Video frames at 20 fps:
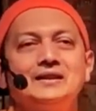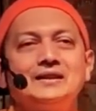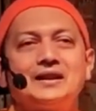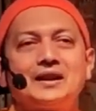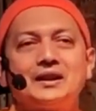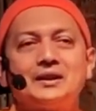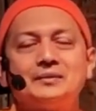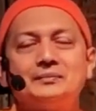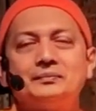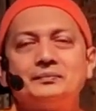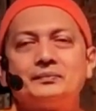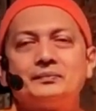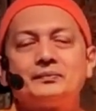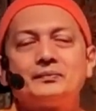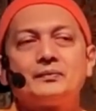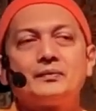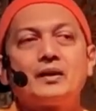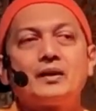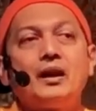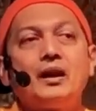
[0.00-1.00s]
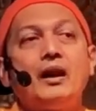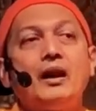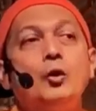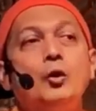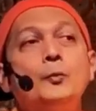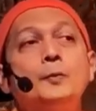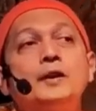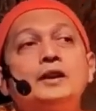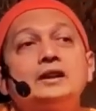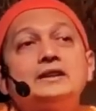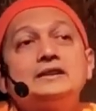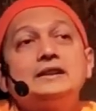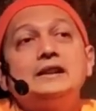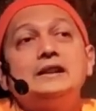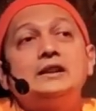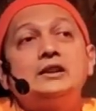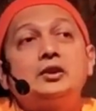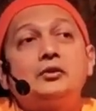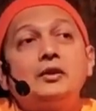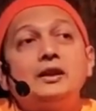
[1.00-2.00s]
Uparati
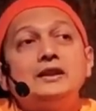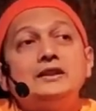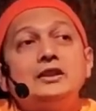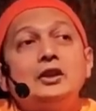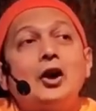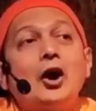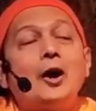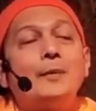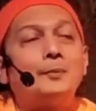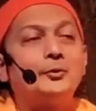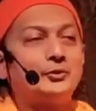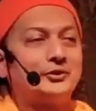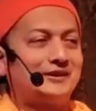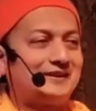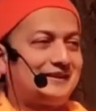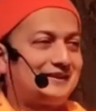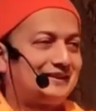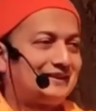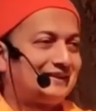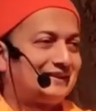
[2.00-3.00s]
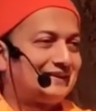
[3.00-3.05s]
literally the opposite.